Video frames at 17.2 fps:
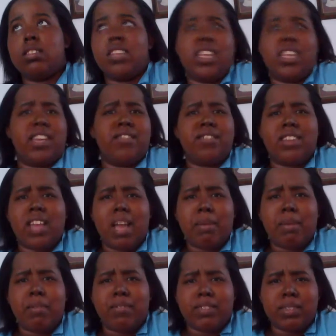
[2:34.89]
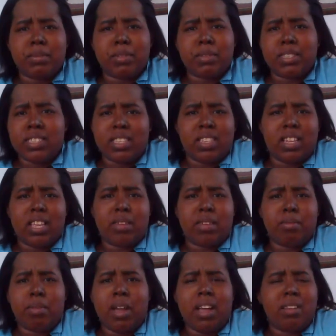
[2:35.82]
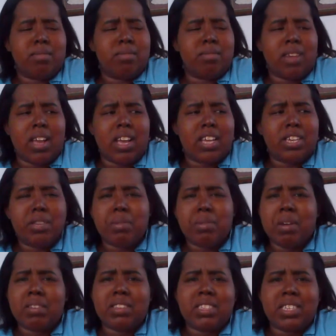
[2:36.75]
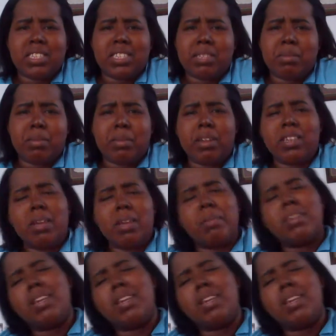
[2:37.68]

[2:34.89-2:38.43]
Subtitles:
even Diamond for some reason. Like, why do you have to say something about Diamond?